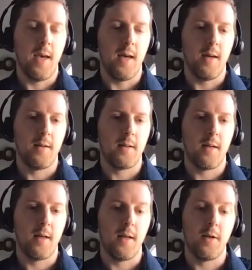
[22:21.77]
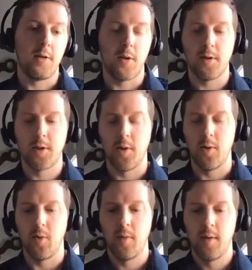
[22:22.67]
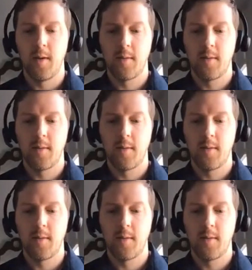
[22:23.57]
And there's also